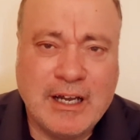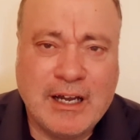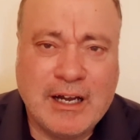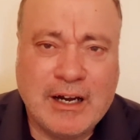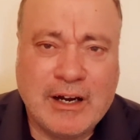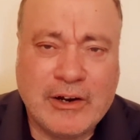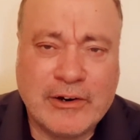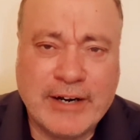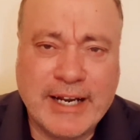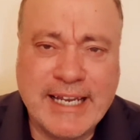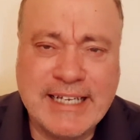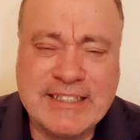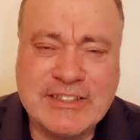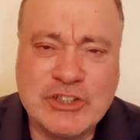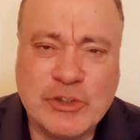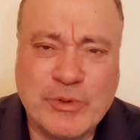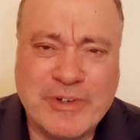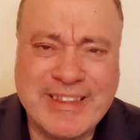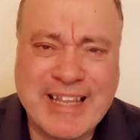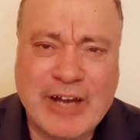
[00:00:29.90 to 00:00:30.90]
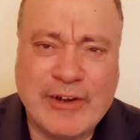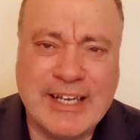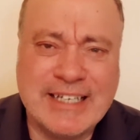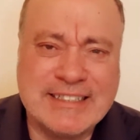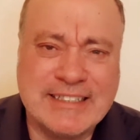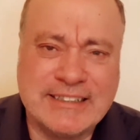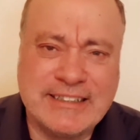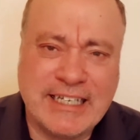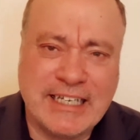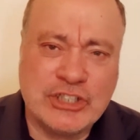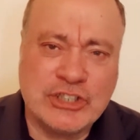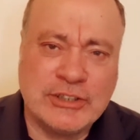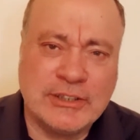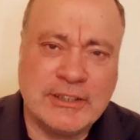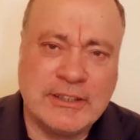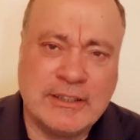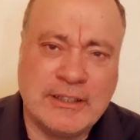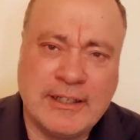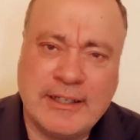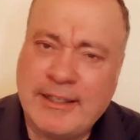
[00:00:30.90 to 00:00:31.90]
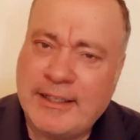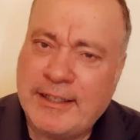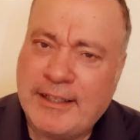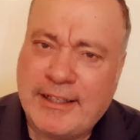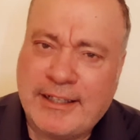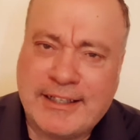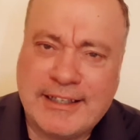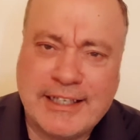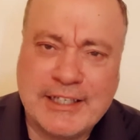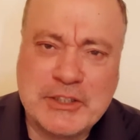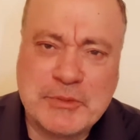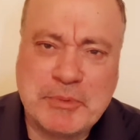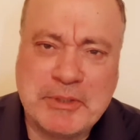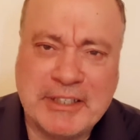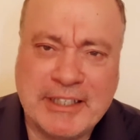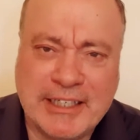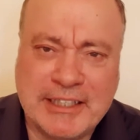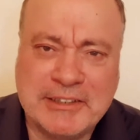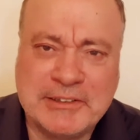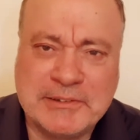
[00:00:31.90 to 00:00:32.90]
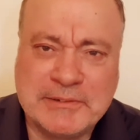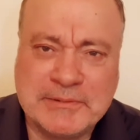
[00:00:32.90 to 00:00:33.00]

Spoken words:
Alright, so without hesitation, let's begin.